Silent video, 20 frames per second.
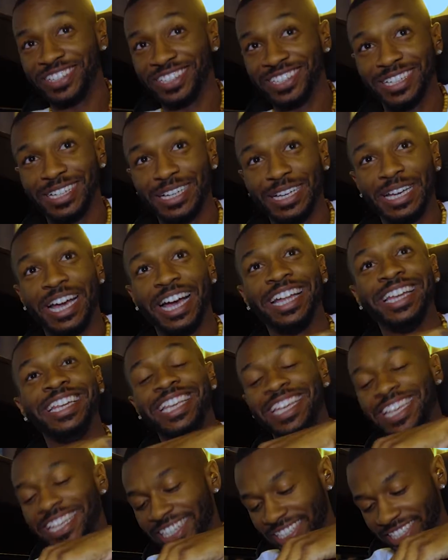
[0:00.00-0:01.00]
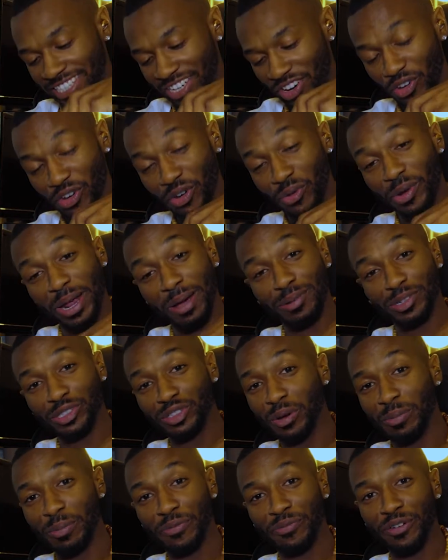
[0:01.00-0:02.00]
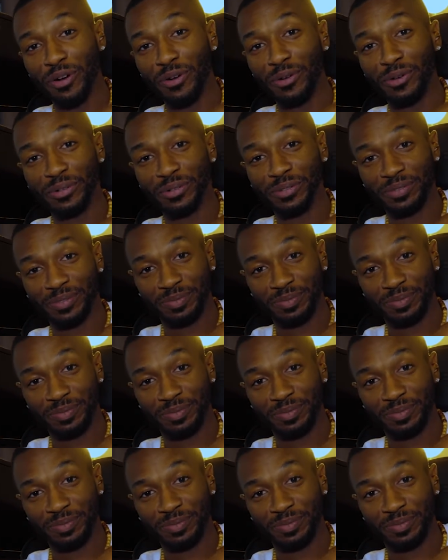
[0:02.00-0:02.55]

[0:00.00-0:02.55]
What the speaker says: it. I need it. I don't know what I was doing before.